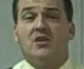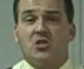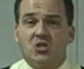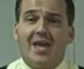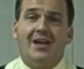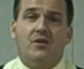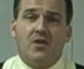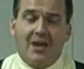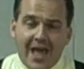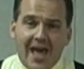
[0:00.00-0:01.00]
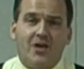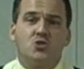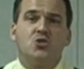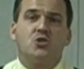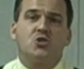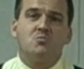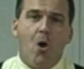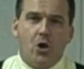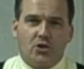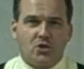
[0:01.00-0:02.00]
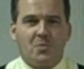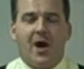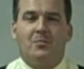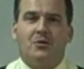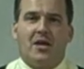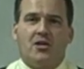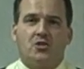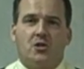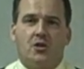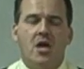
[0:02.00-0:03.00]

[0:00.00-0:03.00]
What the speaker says: the state that has the smallest population.